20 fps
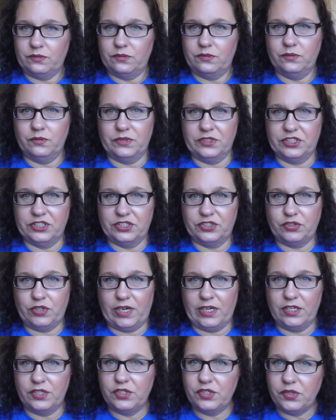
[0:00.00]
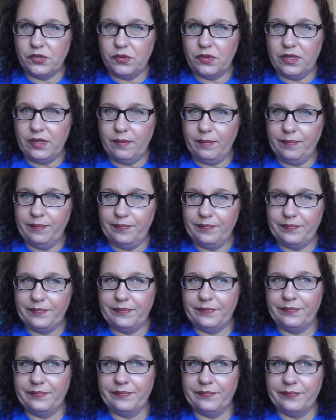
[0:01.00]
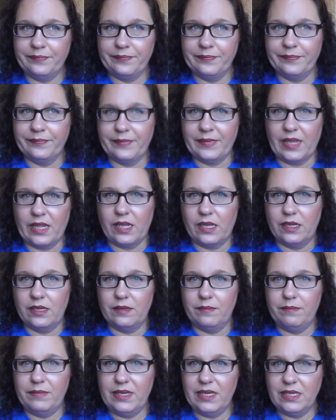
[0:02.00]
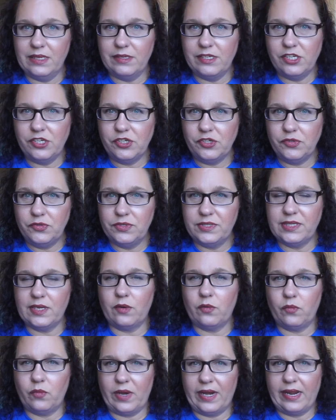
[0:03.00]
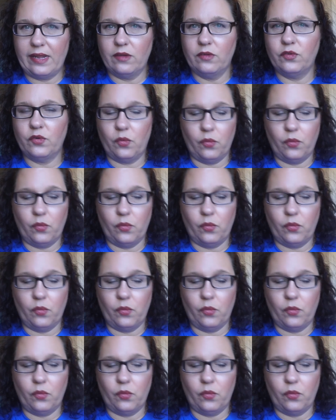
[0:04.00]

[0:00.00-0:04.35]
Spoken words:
we just try to do them menus around